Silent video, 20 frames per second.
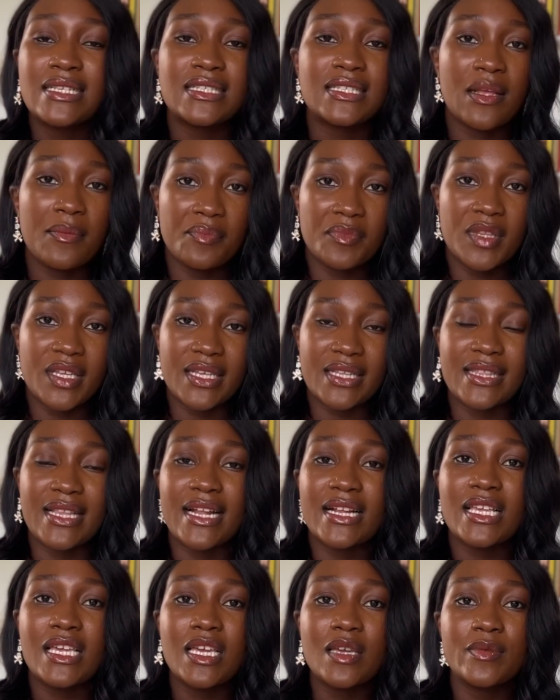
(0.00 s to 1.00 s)
something
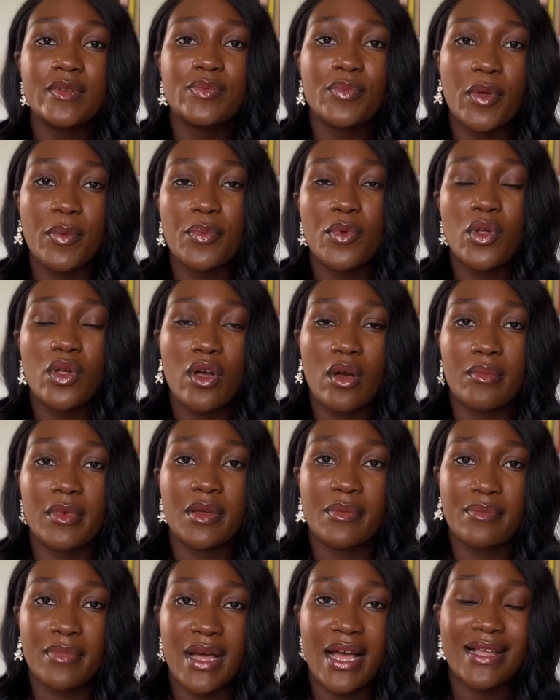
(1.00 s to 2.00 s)
that keeps people
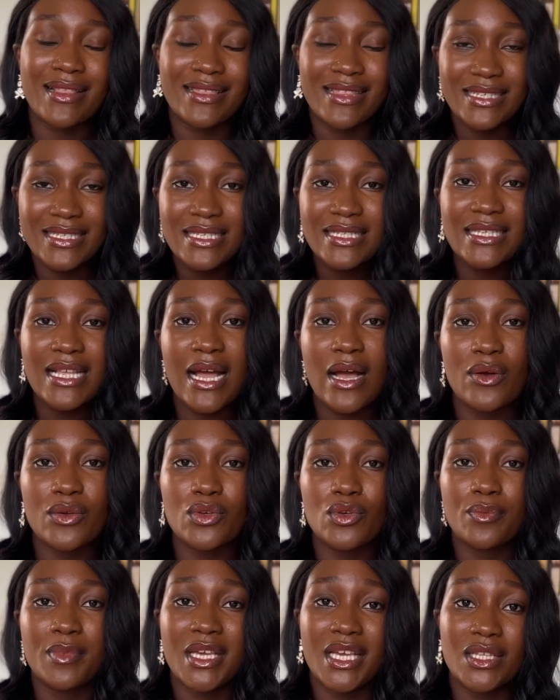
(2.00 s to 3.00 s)
coming back. This is how
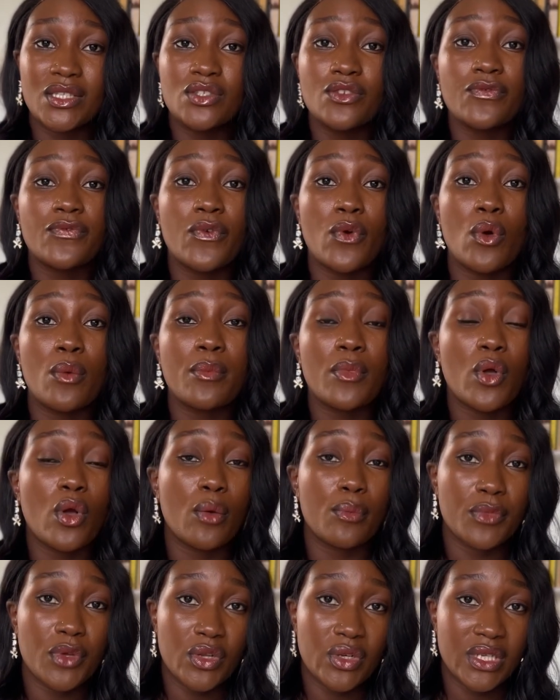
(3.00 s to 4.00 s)
you begin to form
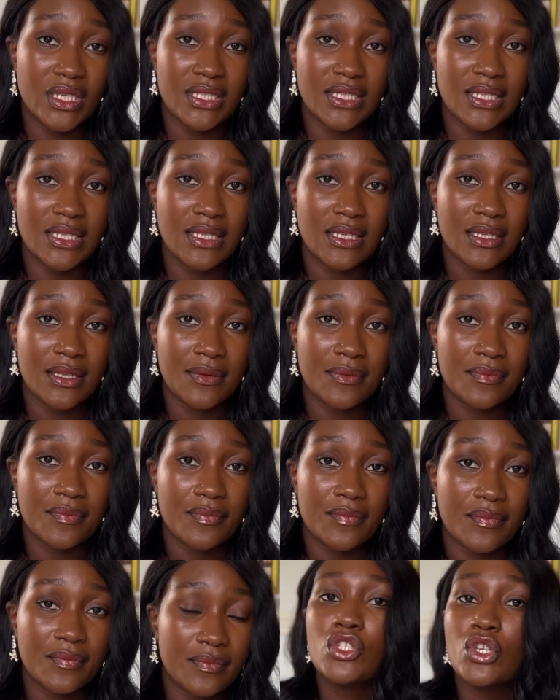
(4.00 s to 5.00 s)
community.
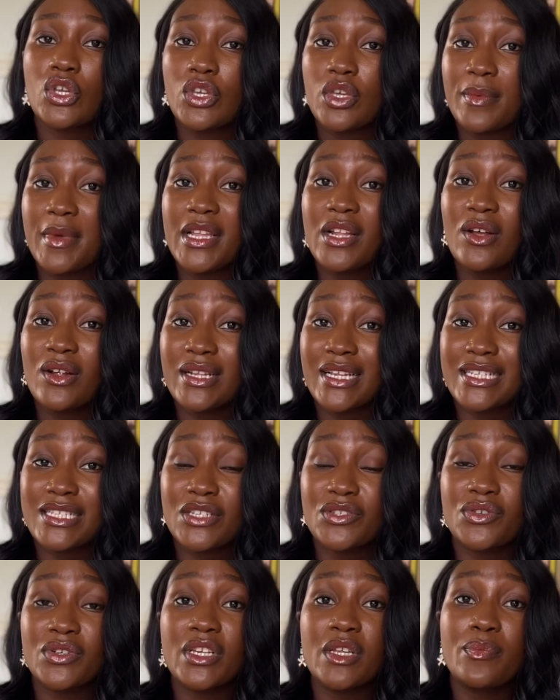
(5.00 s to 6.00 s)
So you may not
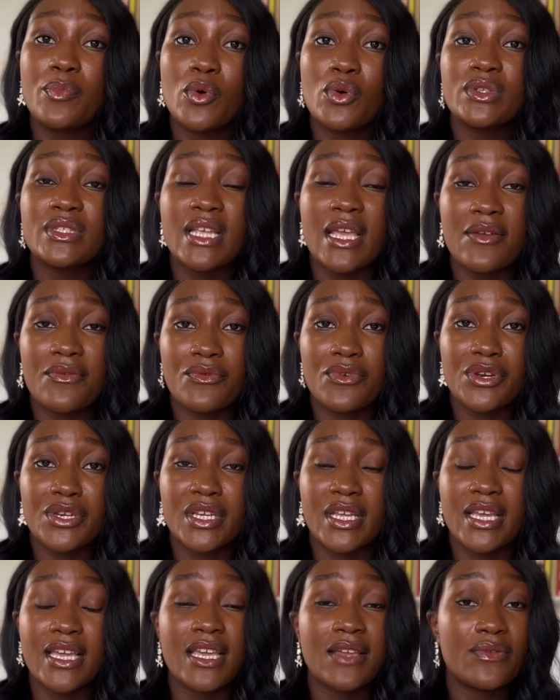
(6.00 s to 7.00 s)
necessarily post every day,
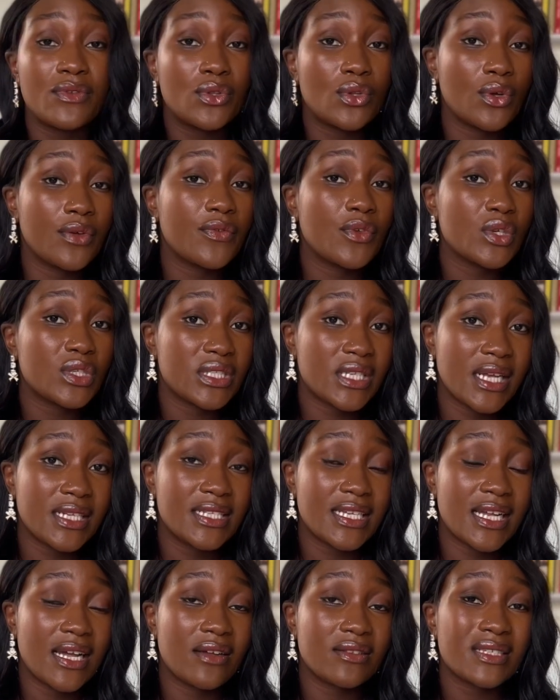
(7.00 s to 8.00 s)
even though if you're
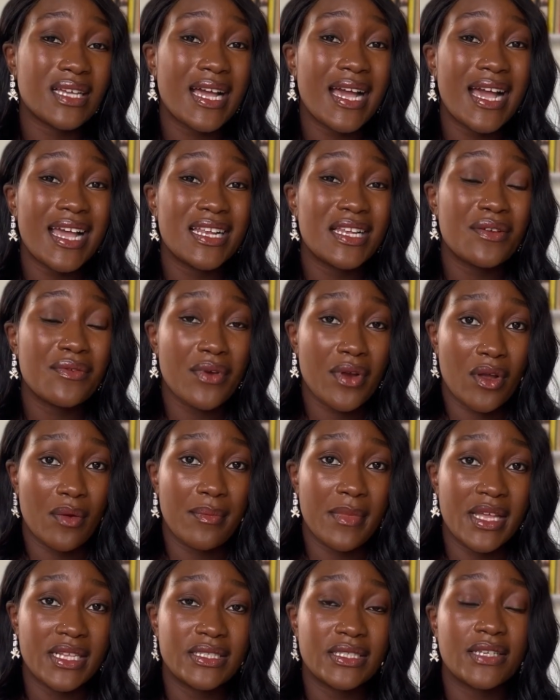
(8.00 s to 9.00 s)
starting out, I highly
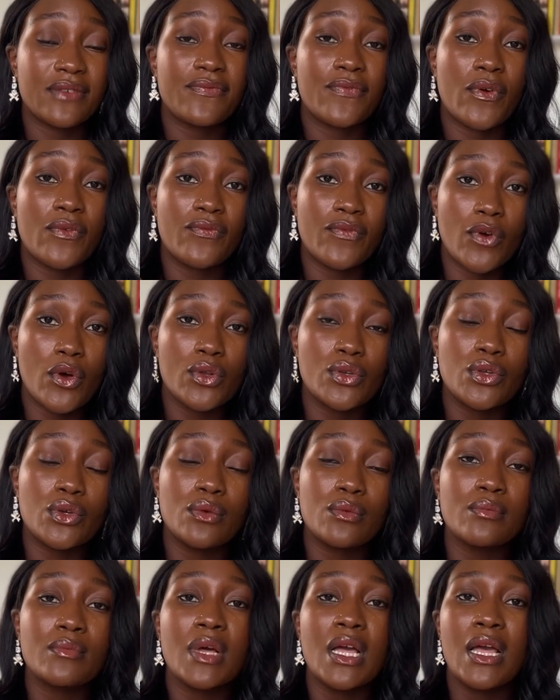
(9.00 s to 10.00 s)
recommend it for
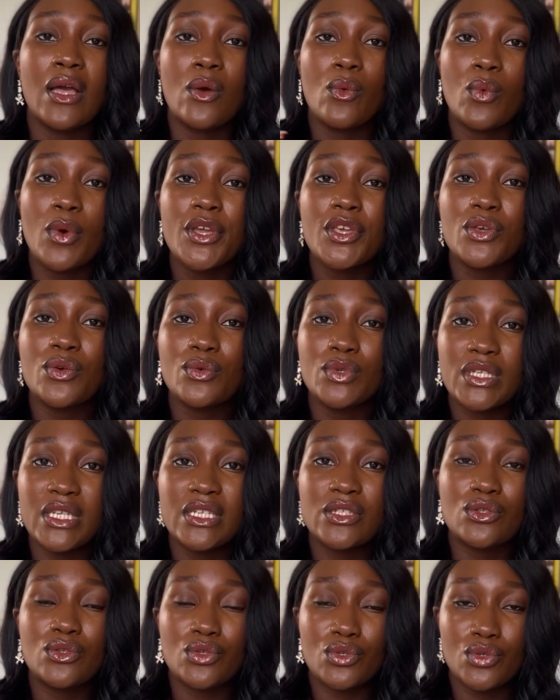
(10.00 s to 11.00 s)
volume. What you
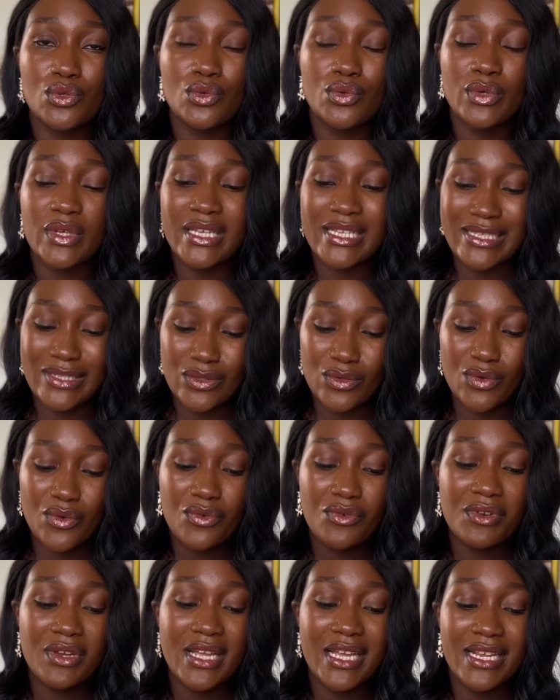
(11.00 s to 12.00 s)
need to do is to
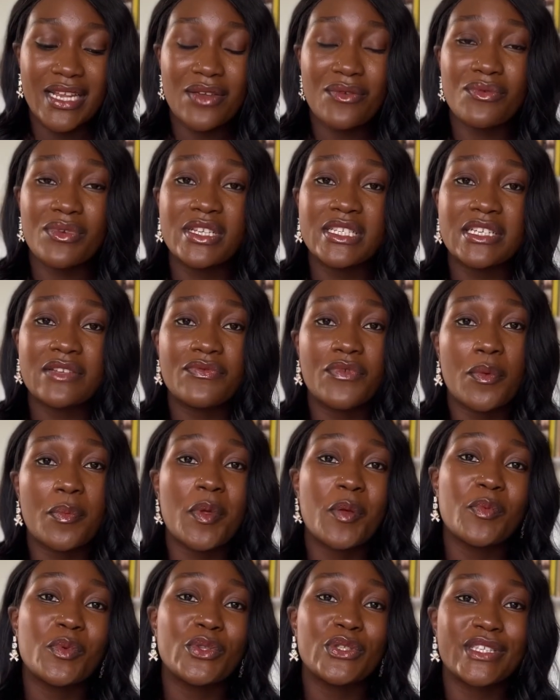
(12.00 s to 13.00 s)
create a reason for
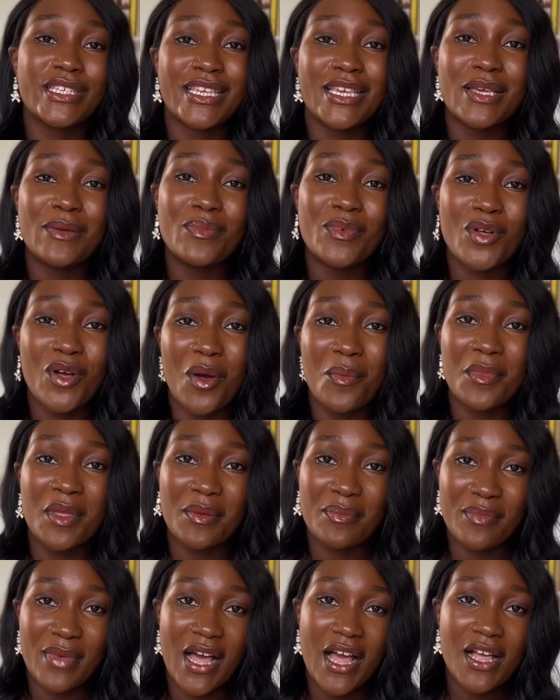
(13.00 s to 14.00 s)
people to keep
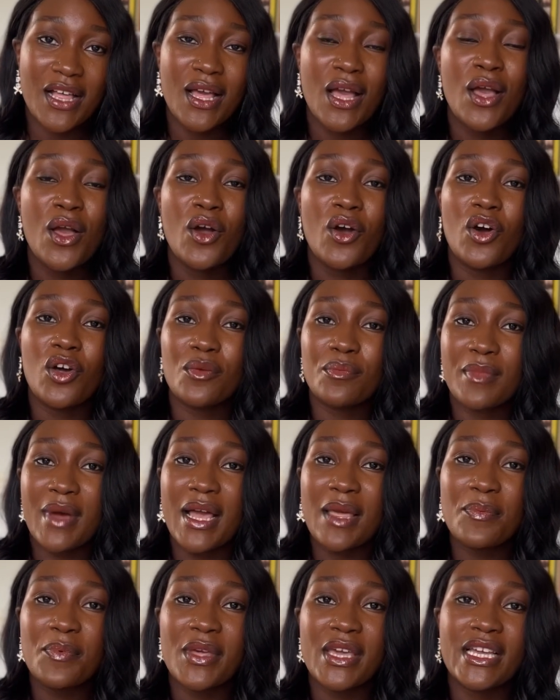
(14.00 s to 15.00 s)
coming back. On my
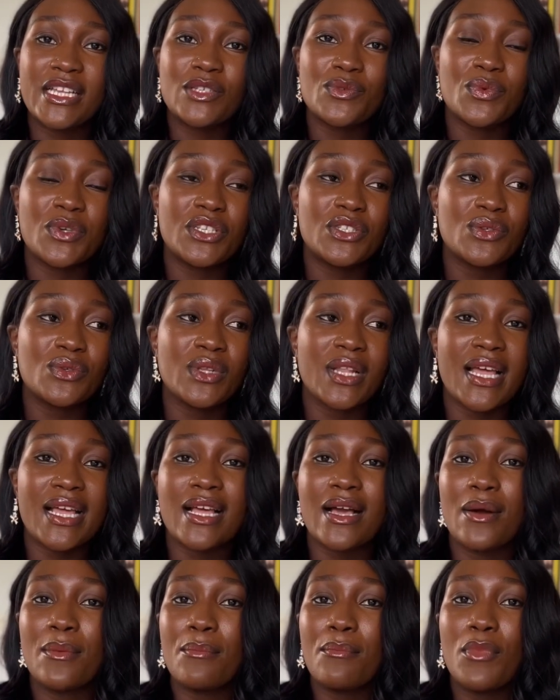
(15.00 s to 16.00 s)
page, we do like
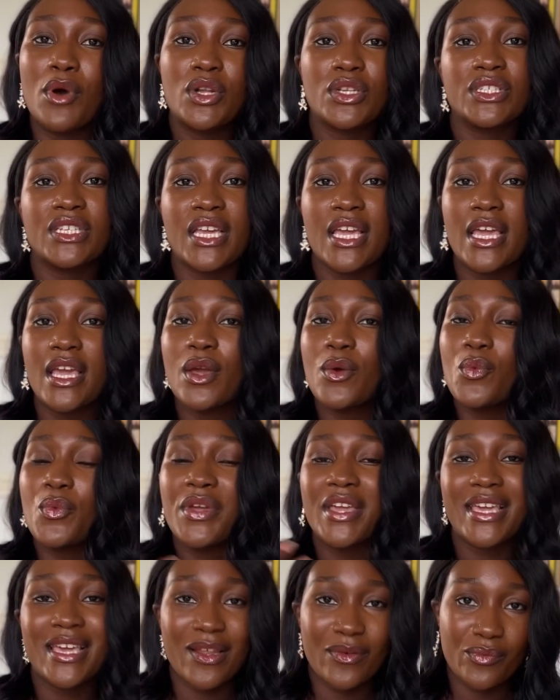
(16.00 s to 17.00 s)
a Monday
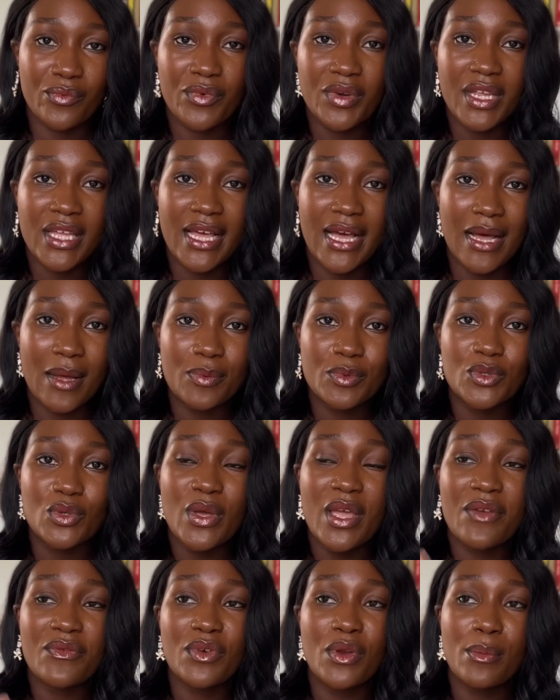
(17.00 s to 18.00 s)
weekend recap. So
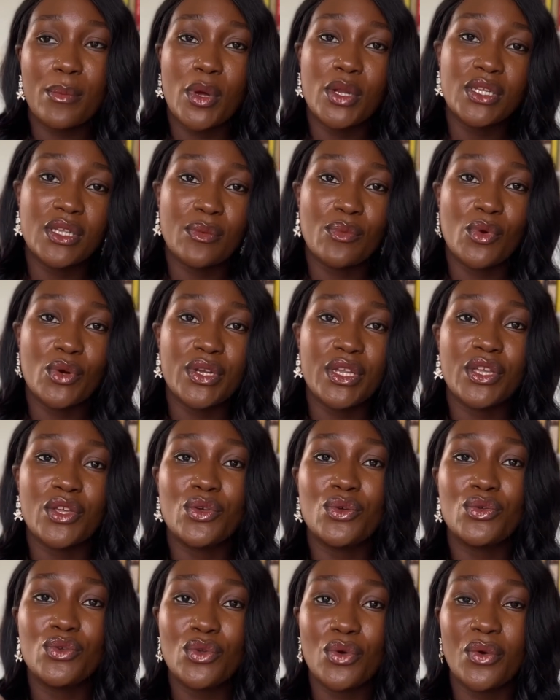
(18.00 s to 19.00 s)
every Monday morning,
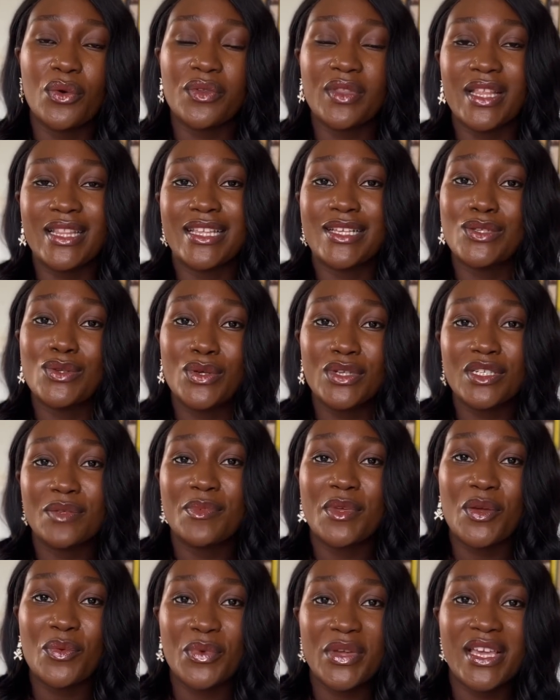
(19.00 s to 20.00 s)
you know that there's going to
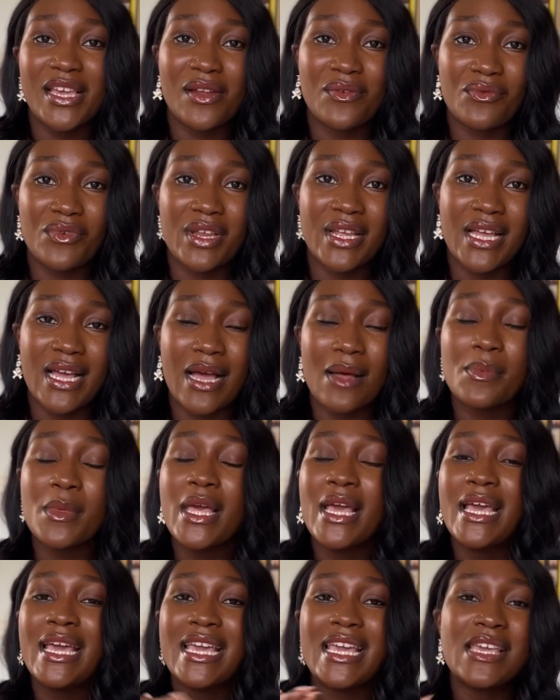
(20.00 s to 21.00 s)
be a weekend recap.
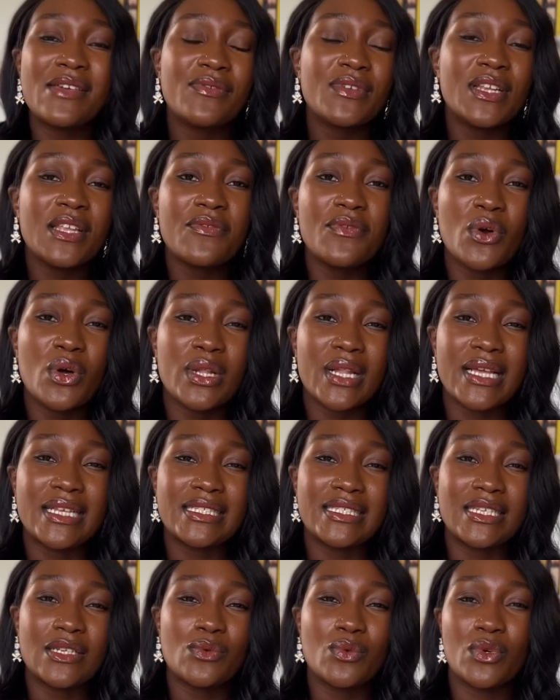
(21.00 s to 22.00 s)
Even if all I
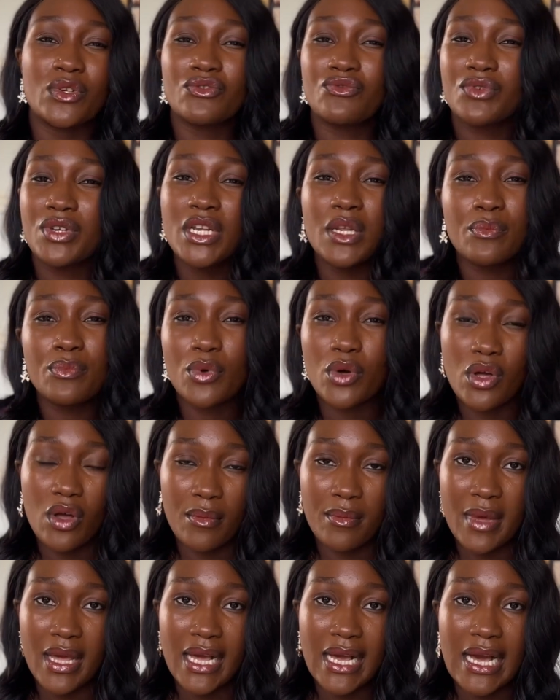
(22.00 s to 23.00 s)
did was read a book on
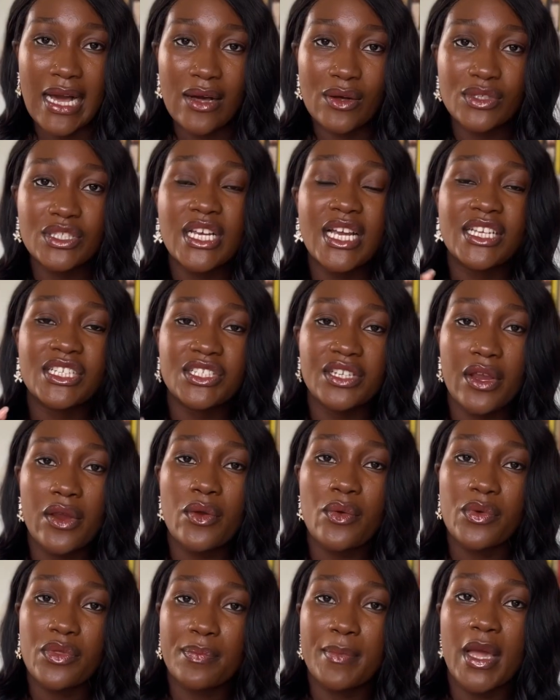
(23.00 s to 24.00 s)
my couch, I share it
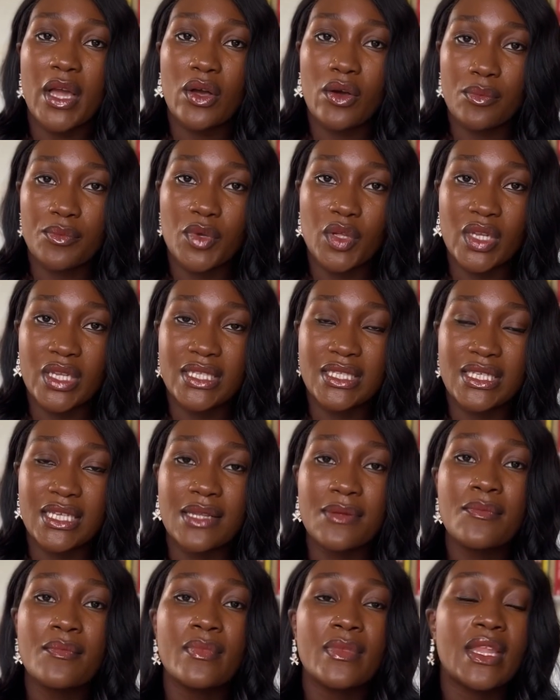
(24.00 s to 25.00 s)
with my community.
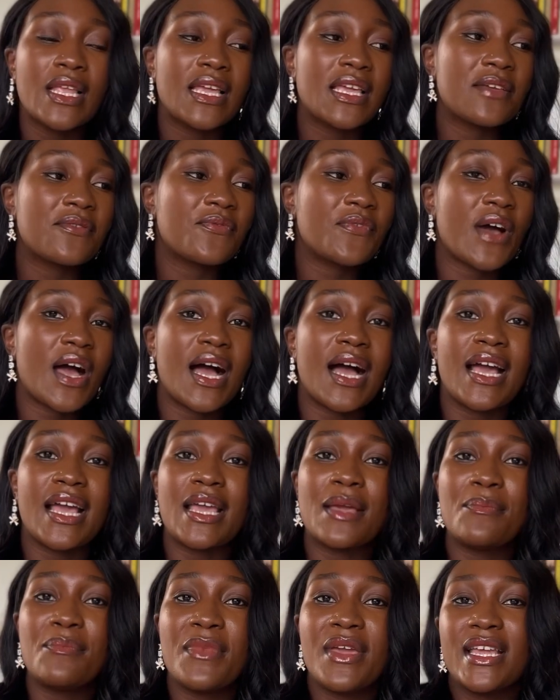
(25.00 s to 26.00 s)
If I
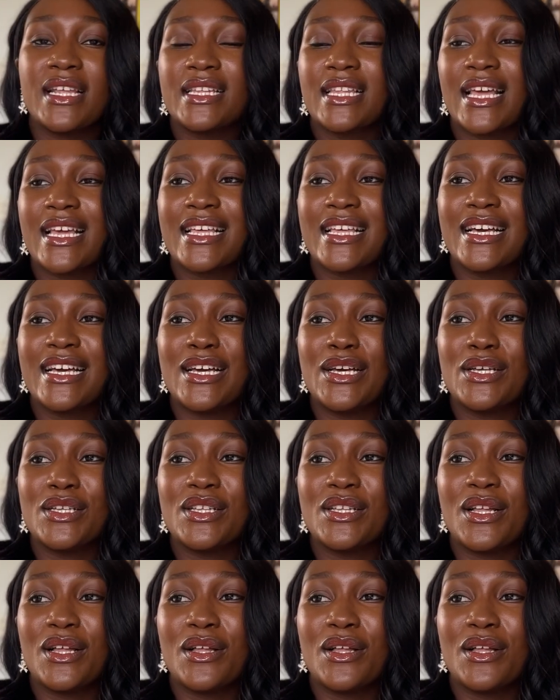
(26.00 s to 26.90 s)
made like a